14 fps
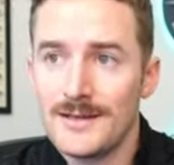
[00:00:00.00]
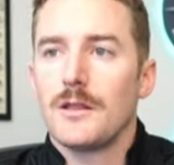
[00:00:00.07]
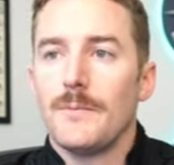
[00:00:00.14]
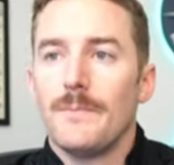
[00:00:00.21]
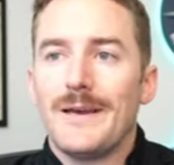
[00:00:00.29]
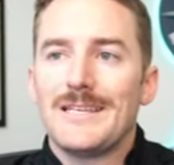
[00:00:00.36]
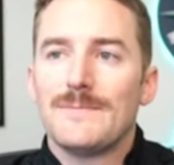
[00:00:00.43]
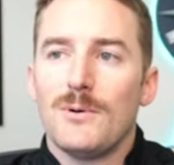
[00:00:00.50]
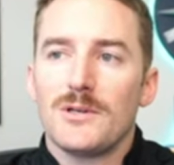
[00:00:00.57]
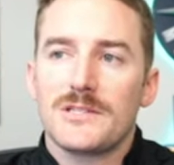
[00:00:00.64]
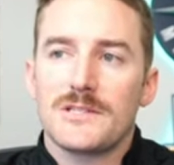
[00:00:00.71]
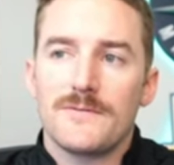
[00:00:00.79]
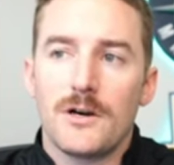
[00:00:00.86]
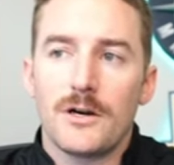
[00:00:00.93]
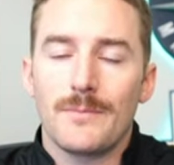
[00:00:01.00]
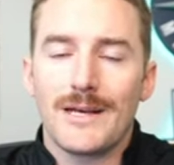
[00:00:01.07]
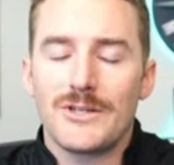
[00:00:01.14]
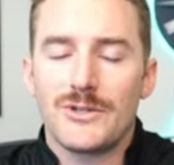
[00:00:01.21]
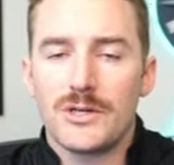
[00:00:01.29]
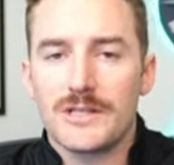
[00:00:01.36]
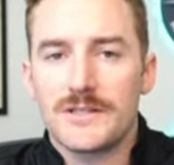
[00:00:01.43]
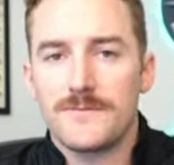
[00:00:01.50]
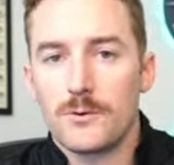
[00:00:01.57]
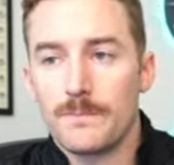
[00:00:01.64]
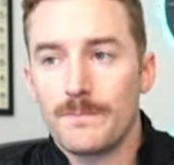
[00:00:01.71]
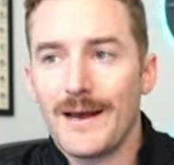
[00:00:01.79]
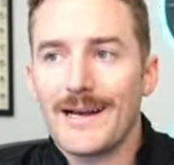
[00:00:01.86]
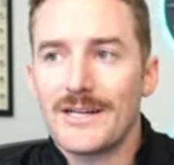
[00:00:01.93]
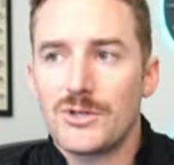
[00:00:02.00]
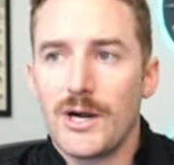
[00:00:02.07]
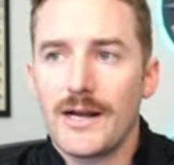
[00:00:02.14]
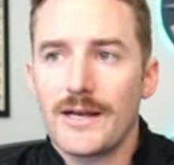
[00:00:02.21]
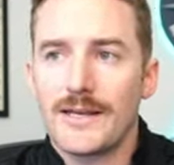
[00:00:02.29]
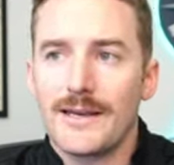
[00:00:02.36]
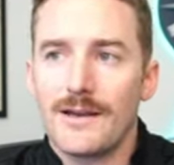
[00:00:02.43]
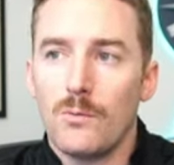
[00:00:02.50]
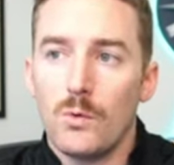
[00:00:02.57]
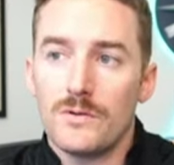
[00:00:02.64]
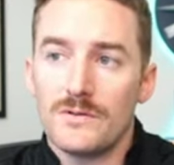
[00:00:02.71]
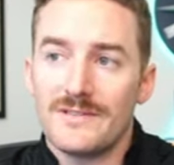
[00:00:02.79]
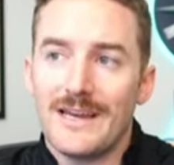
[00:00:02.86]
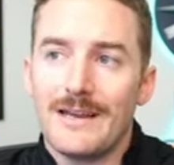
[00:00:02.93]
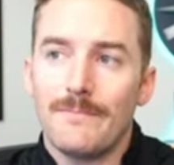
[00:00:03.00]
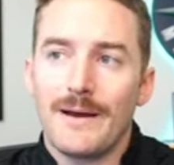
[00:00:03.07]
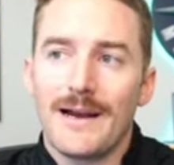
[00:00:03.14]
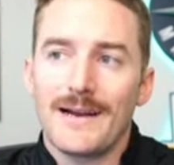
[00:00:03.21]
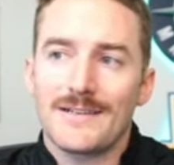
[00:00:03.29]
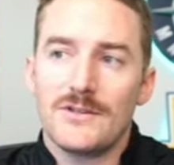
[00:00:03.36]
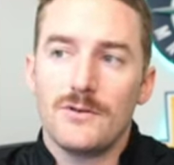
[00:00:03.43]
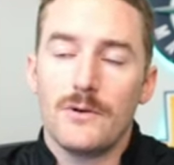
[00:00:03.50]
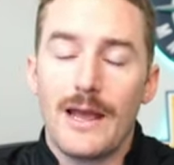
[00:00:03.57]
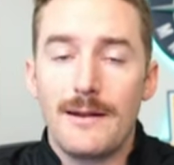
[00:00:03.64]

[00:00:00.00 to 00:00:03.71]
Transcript: The baseball savant metrics for bat tracking will date back to